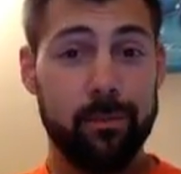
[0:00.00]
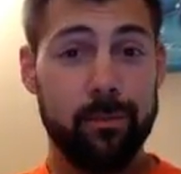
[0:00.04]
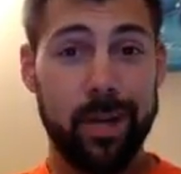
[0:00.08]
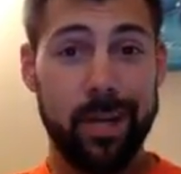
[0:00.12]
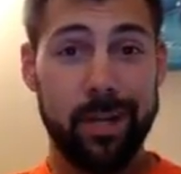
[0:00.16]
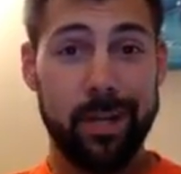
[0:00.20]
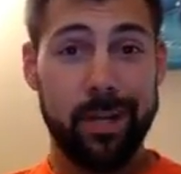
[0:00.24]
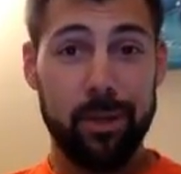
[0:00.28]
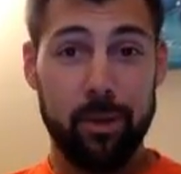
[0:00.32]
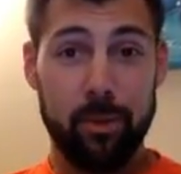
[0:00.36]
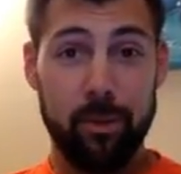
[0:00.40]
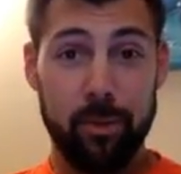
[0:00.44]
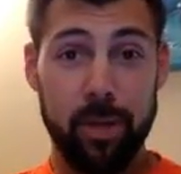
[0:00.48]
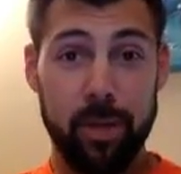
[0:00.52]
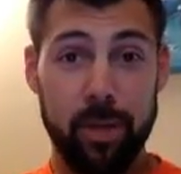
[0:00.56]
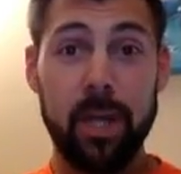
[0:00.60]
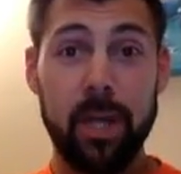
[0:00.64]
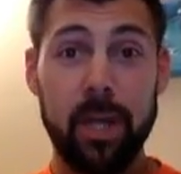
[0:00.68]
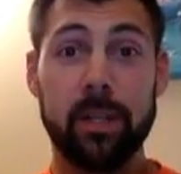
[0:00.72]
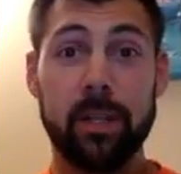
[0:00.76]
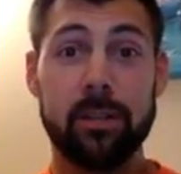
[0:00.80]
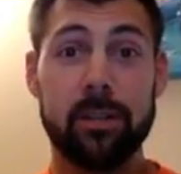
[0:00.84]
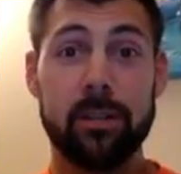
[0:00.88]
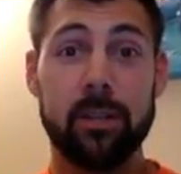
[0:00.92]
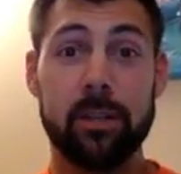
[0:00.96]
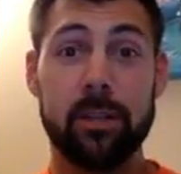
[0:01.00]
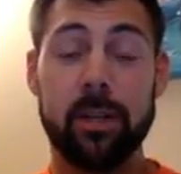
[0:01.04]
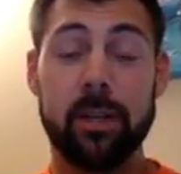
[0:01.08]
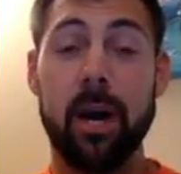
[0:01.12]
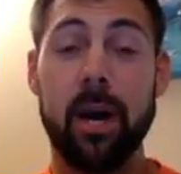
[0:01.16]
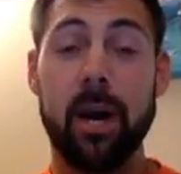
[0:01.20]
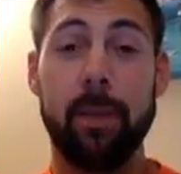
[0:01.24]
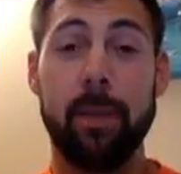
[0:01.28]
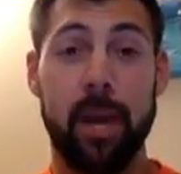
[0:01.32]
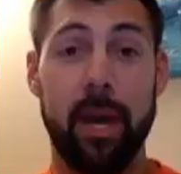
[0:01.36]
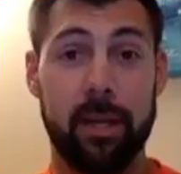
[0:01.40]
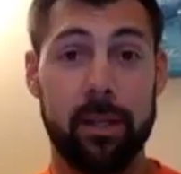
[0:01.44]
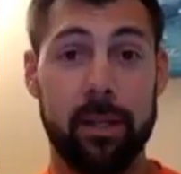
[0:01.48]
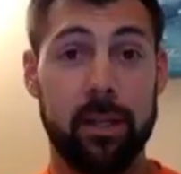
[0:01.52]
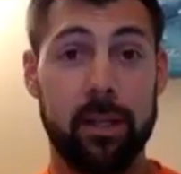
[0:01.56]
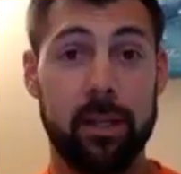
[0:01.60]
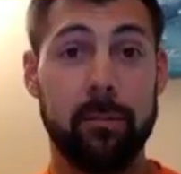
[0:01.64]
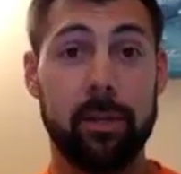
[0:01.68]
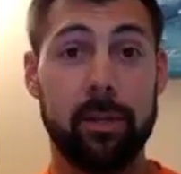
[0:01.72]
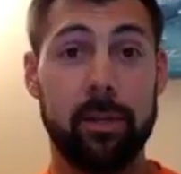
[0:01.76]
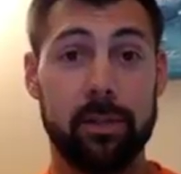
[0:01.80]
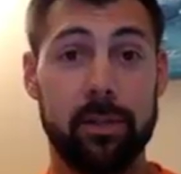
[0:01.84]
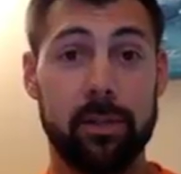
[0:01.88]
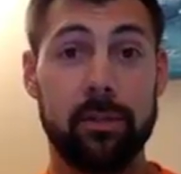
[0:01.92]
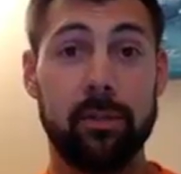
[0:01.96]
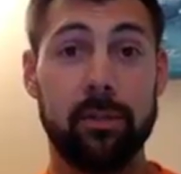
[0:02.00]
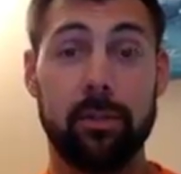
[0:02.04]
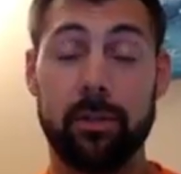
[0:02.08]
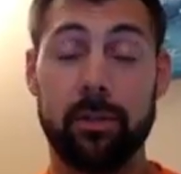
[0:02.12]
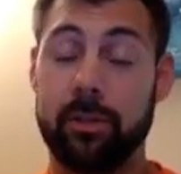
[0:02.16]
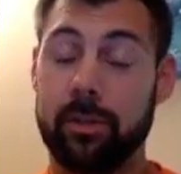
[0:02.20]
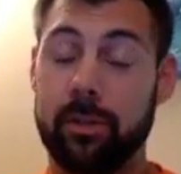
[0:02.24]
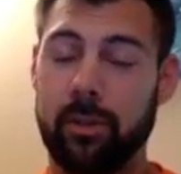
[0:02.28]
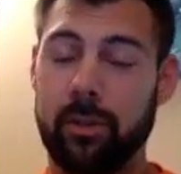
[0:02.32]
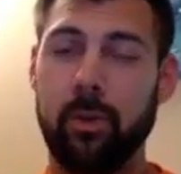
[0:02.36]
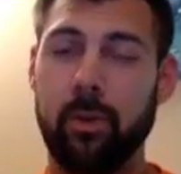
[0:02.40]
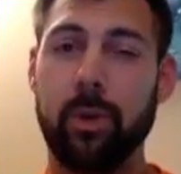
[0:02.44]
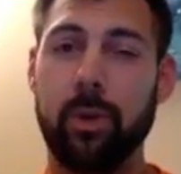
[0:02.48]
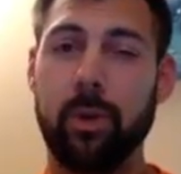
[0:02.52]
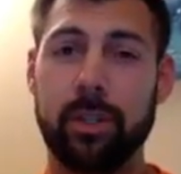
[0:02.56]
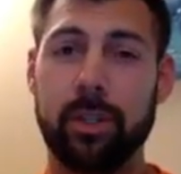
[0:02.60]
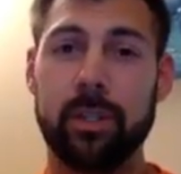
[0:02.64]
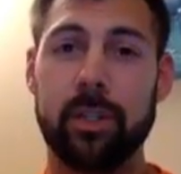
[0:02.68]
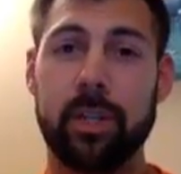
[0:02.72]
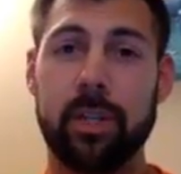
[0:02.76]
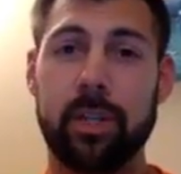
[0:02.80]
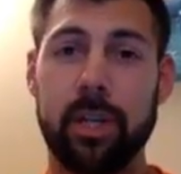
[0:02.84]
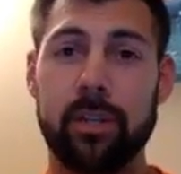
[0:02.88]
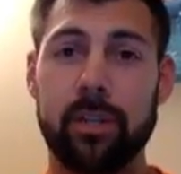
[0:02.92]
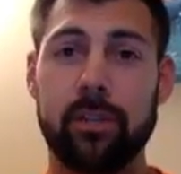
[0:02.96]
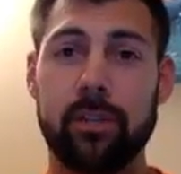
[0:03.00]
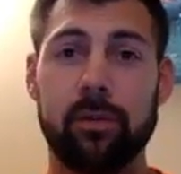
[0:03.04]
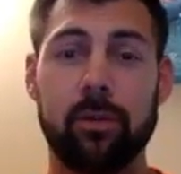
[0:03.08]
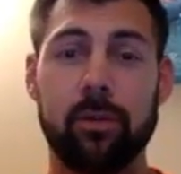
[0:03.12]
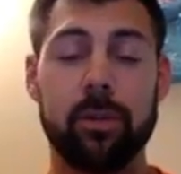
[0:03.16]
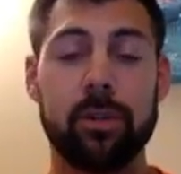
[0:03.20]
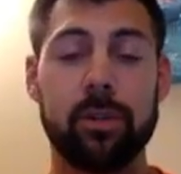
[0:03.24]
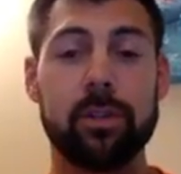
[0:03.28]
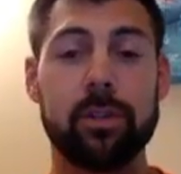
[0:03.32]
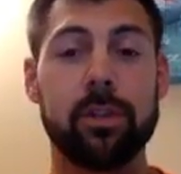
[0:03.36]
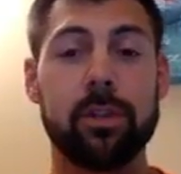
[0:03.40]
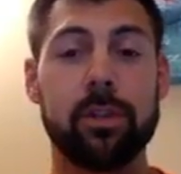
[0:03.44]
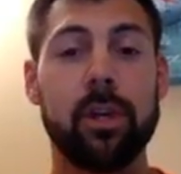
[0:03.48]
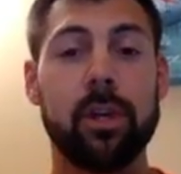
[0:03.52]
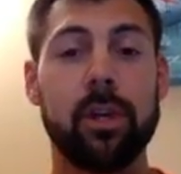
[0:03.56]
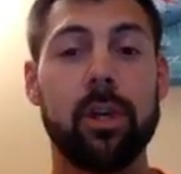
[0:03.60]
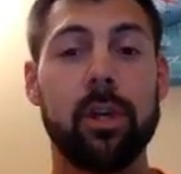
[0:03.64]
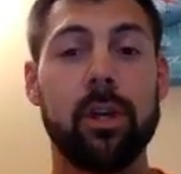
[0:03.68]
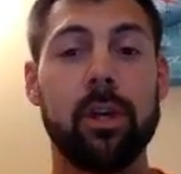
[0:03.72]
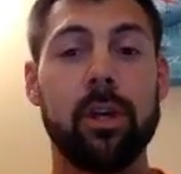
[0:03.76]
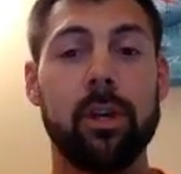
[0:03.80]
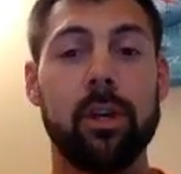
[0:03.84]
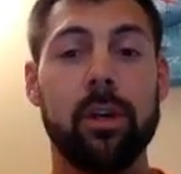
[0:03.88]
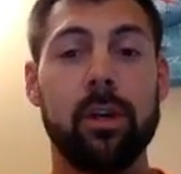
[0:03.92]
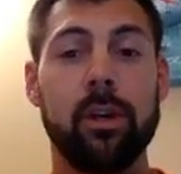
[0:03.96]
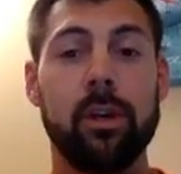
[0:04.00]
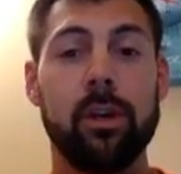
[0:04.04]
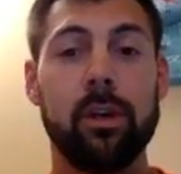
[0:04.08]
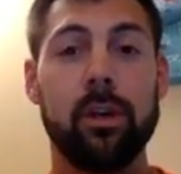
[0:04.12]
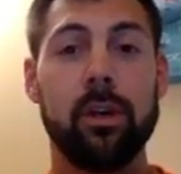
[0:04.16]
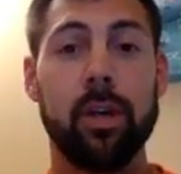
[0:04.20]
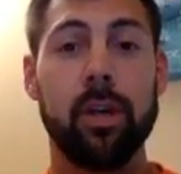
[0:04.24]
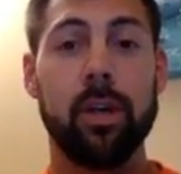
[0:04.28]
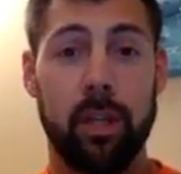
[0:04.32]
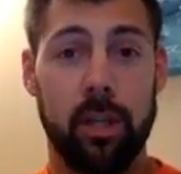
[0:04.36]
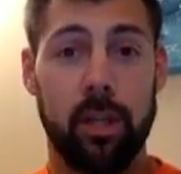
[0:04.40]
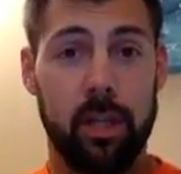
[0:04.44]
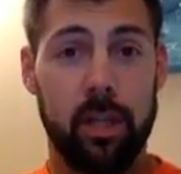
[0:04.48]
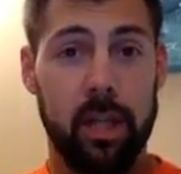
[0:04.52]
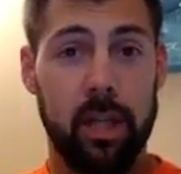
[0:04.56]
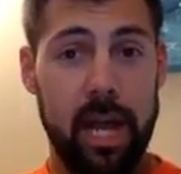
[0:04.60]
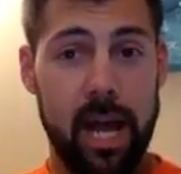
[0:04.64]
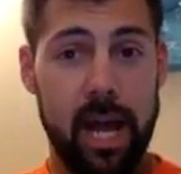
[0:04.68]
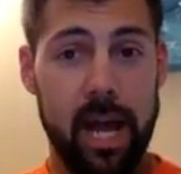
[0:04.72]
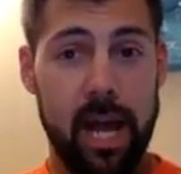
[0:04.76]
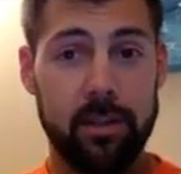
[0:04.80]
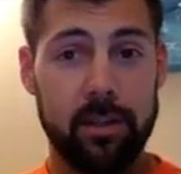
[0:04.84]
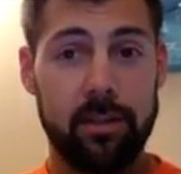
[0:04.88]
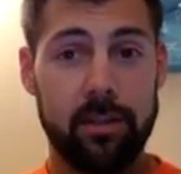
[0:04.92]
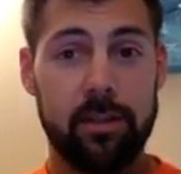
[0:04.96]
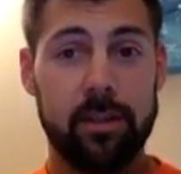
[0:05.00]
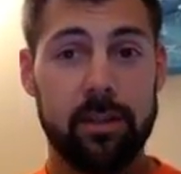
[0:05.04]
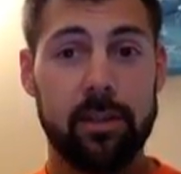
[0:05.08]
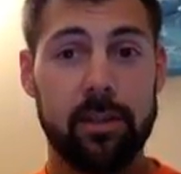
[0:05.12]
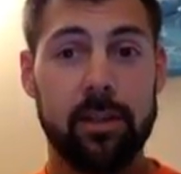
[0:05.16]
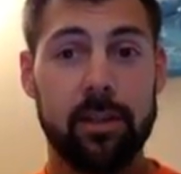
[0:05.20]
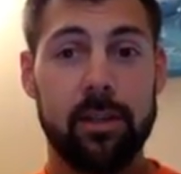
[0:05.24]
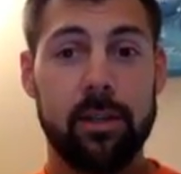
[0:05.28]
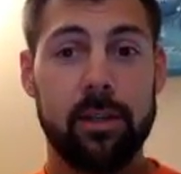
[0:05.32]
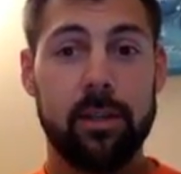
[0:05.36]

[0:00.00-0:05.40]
by no means the top academic students according to test scores in the class.